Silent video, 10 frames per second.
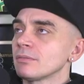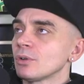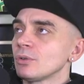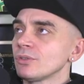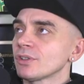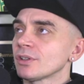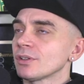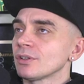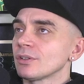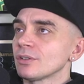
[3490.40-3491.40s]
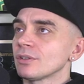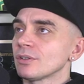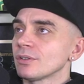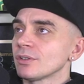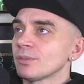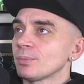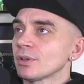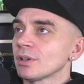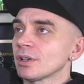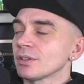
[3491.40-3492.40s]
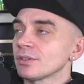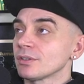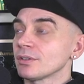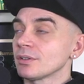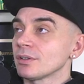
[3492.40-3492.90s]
Um, Corsa, on his podcast,